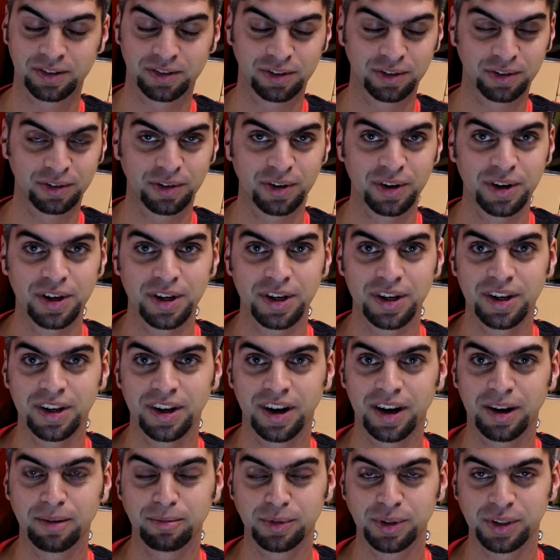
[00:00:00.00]
So
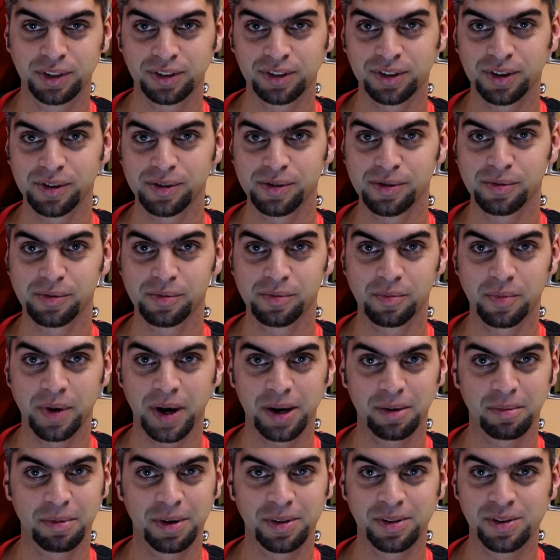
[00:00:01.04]
just go
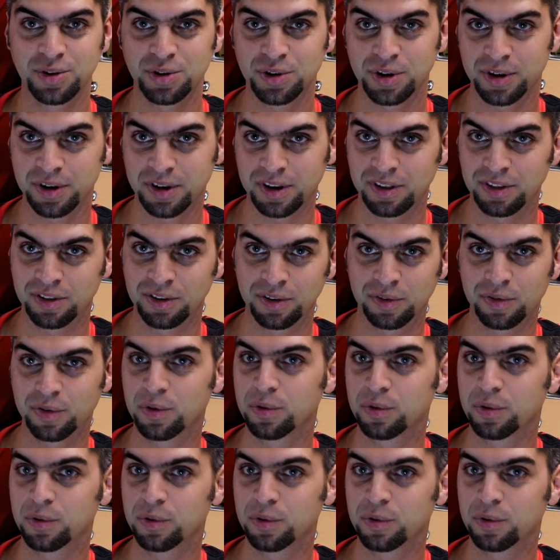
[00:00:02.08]
back behind the truck and look